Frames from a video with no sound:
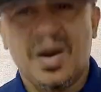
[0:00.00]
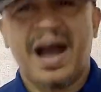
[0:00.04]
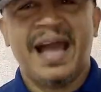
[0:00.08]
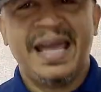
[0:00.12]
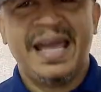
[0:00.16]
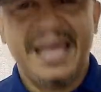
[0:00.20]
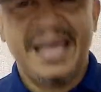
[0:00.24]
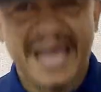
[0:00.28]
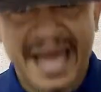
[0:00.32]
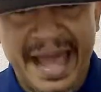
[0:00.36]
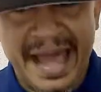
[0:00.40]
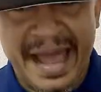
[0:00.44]

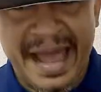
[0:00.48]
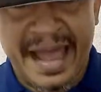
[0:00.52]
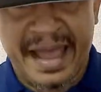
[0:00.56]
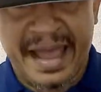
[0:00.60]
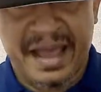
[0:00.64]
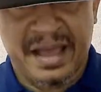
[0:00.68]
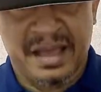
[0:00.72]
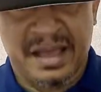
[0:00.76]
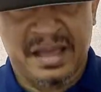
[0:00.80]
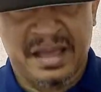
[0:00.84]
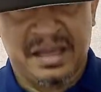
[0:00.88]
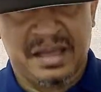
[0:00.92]
here.
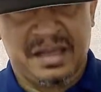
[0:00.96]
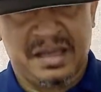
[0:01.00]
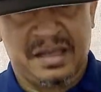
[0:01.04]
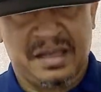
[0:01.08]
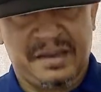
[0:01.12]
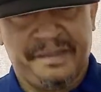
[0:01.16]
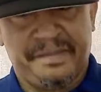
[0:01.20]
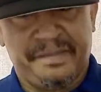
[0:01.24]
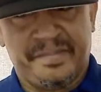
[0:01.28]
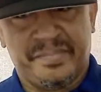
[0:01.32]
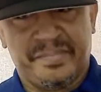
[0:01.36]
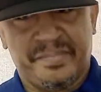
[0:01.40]

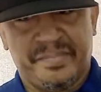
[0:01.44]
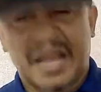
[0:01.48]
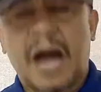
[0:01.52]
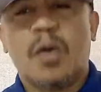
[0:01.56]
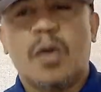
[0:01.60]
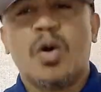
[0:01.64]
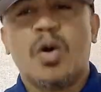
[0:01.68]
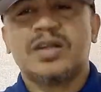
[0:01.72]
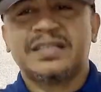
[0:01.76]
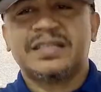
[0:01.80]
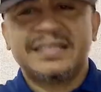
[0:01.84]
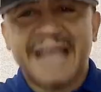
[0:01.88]

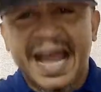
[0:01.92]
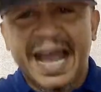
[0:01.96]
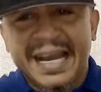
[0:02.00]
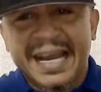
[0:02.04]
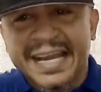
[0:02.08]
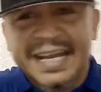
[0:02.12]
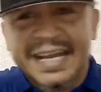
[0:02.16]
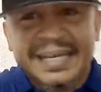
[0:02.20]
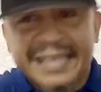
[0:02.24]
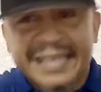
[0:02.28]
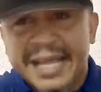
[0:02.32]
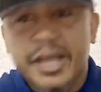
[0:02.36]
I was
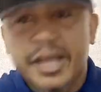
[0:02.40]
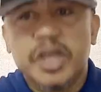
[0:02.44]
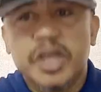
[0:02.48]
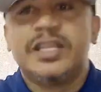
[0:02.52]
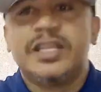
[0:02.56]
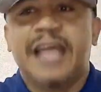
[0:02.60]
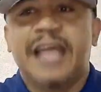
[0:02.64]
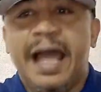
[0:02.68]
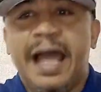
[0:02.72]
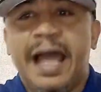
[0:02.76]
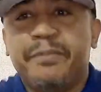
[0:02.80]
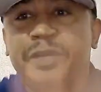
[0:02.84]
telling
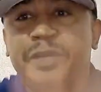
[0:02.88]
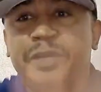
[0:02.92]
them the